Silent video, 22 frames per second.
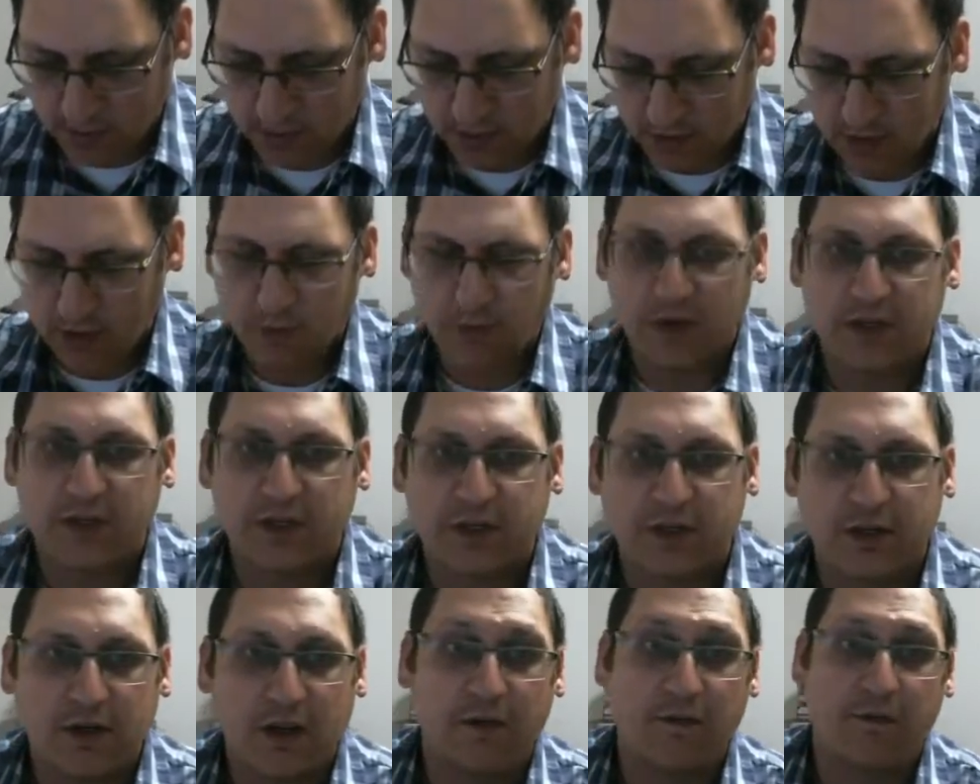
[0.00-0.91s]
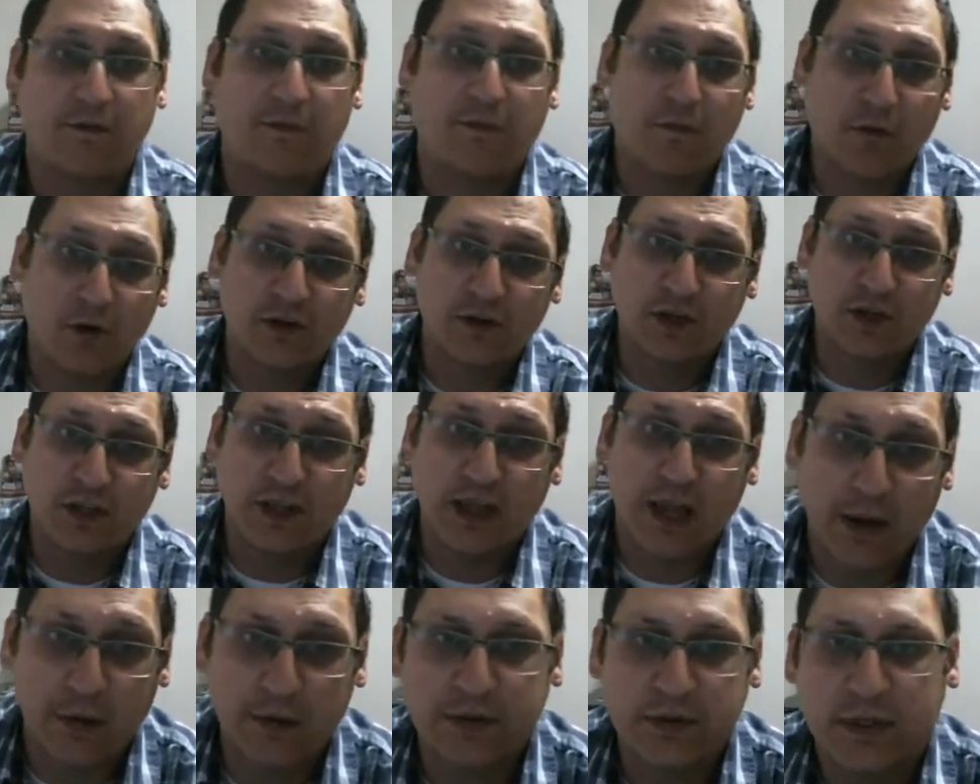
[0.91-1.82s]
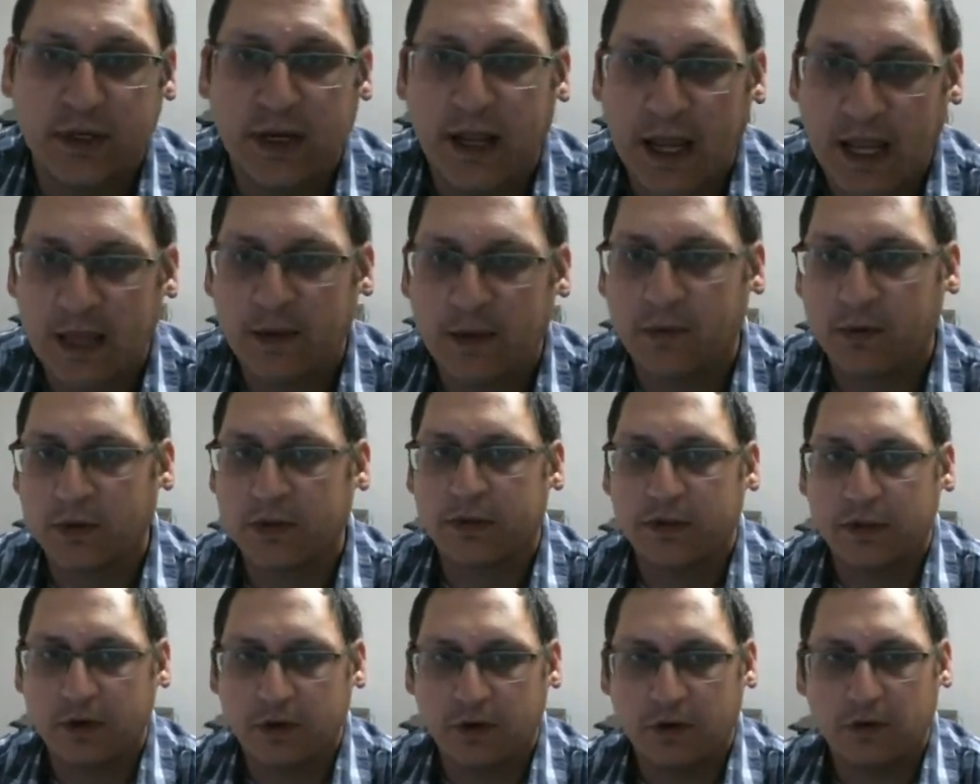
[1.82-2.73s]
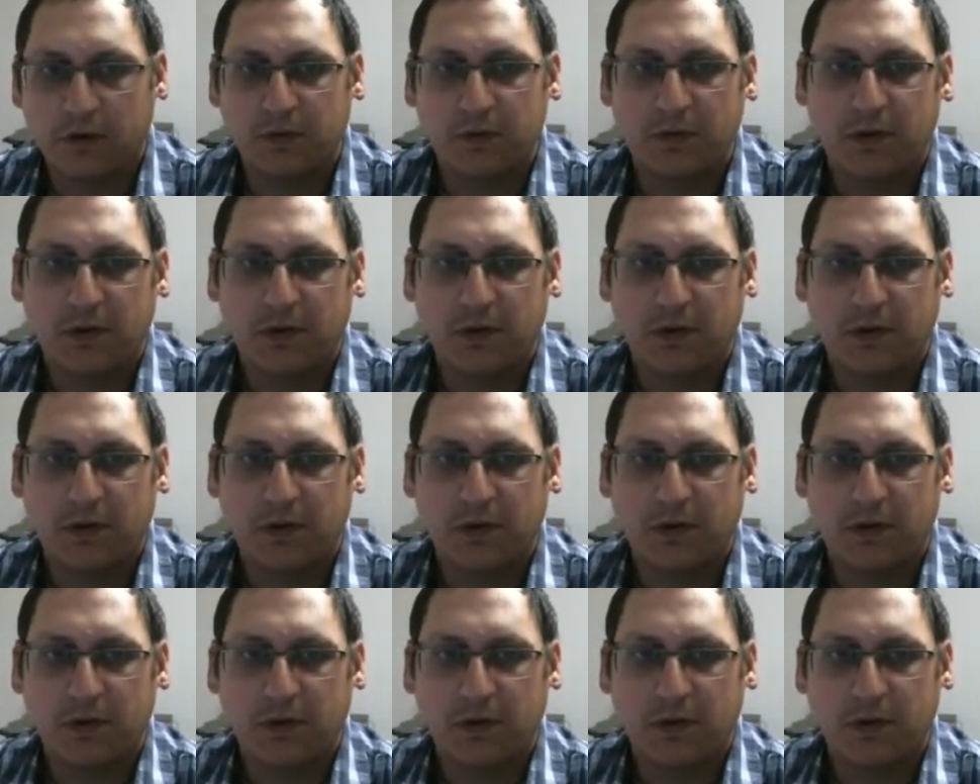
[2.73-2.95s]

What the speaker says: which unfortunately I wasn't able to